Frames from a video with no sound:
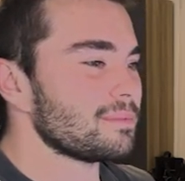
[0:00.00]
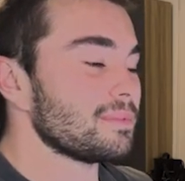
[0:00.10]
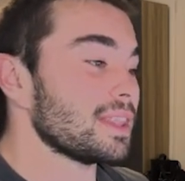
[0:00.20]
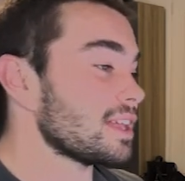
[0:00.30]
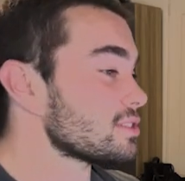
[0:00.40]

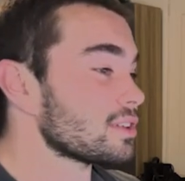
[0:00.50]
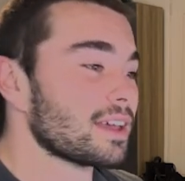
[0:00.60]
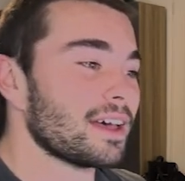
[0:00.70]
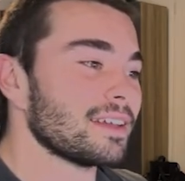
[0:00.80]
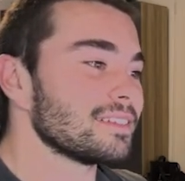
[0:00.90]
But that's
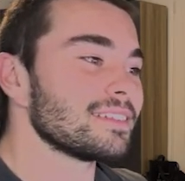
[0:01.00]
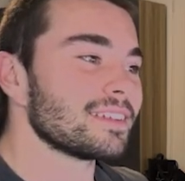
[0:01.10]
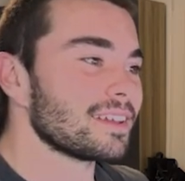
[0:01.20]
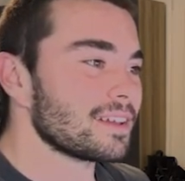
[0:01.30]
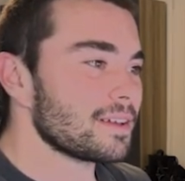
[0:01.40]
okay.
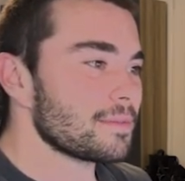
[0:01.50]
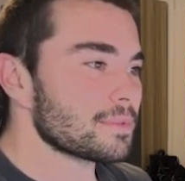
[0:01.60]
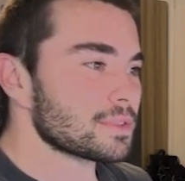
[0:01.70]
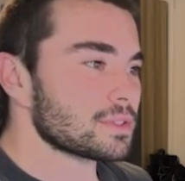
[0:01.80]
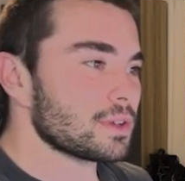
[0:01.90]

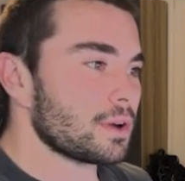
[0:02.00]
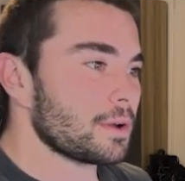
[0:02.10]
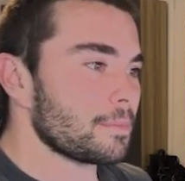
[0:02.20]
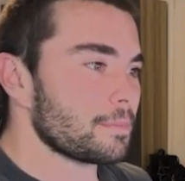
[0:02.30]
So